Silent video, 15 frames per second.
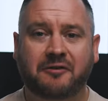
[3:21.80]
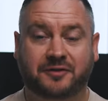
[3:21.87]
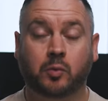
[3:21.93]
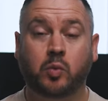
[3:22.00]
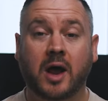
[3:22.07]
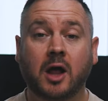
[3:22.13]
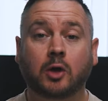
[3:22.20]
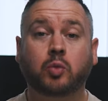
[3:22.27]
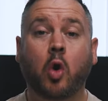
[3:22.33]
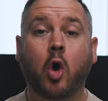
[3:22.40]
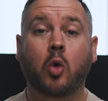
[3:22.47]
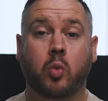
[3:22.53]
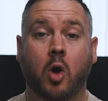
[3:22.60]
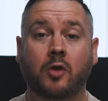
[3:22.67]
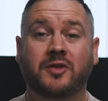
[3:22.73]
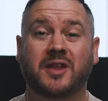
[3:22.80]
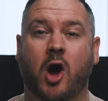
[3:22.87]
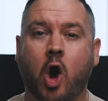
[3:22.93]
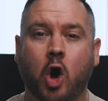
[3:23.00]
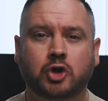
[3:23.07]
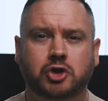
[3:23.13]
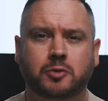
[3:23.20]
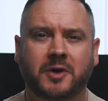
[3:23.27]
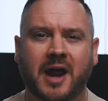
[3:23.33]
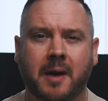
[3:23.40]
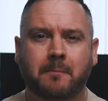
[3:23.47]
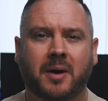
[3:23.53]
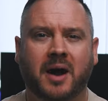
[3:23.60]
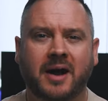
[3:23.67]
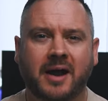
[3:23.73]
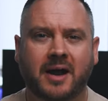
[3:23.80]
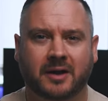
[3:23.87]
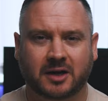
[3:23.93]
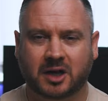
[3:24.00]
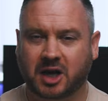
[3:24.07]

After World War I, the Ottoman Empire